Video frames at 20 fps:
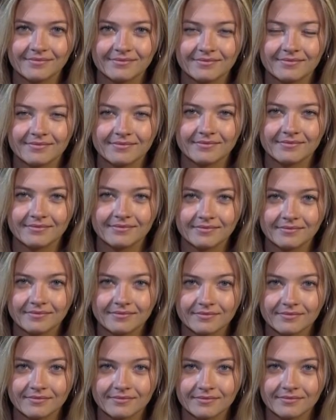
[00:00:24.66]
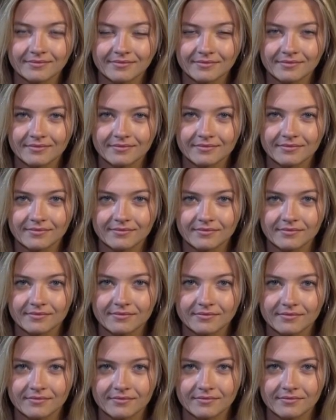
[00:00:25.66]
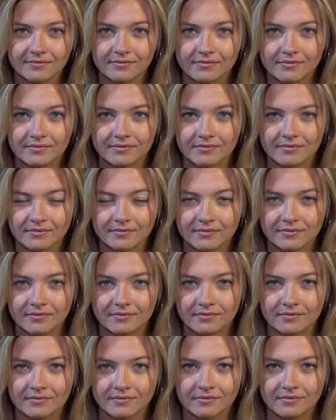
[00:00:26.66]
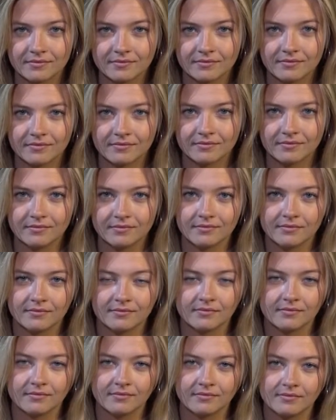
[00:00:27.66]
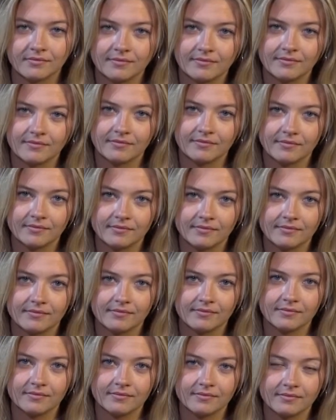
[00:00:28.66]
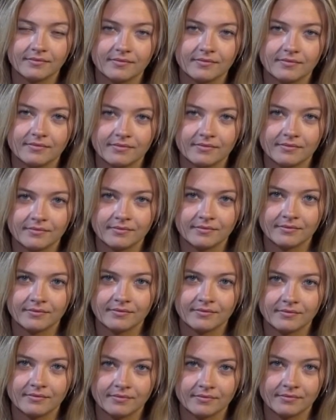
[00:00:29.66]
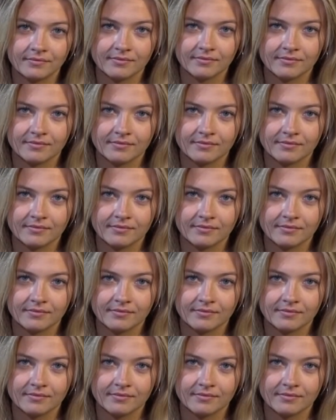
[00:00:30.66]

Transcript: The person shown says nothing.